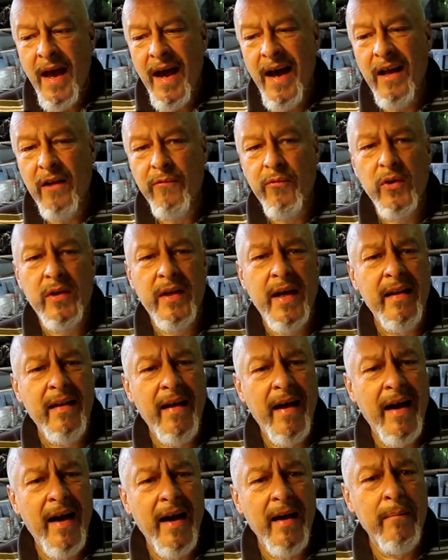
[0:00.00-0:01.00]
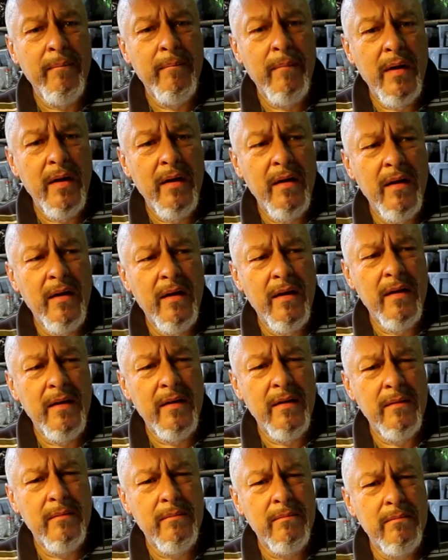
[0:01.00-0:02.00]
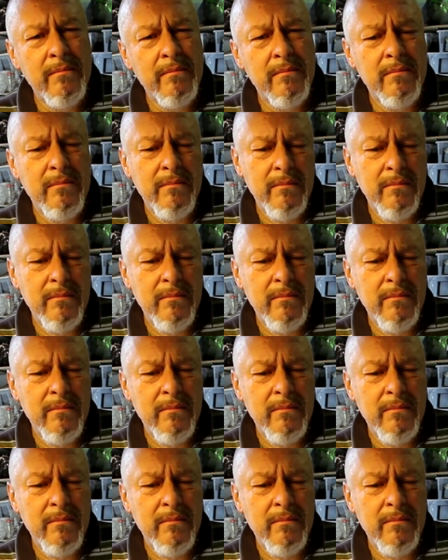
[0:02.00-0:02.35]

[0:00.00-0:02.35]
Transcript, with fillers: and for that I'm um,